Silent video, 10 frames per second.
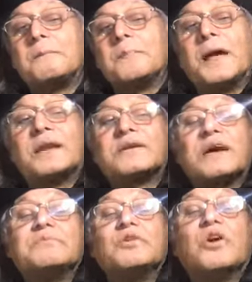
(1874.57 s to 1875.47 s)
that
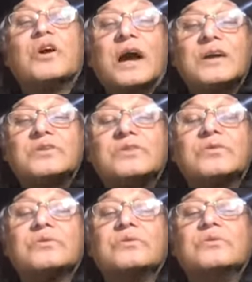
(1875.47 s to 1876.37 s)
have no right
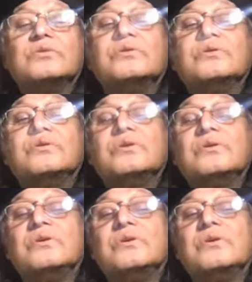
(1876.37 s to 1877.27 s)
to
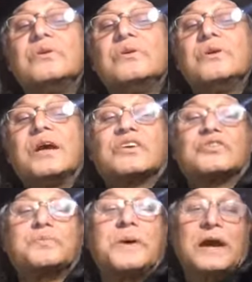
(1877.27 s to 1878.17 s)

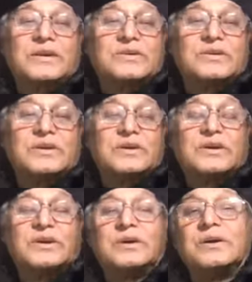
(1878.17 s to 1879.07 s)
expect
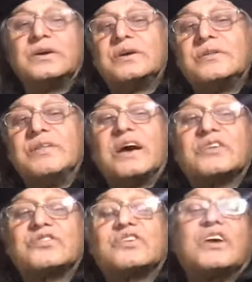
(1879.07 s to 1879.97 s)
their
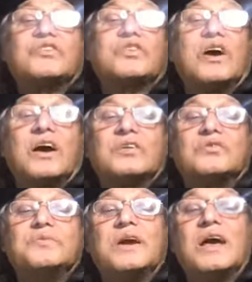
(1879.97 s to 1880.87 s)
stature
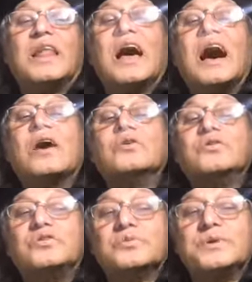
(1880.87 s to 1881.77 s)
to be
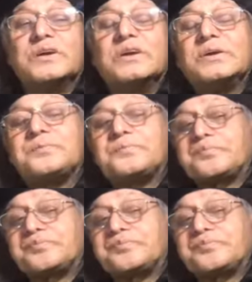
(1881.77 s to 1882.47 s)
allowed to be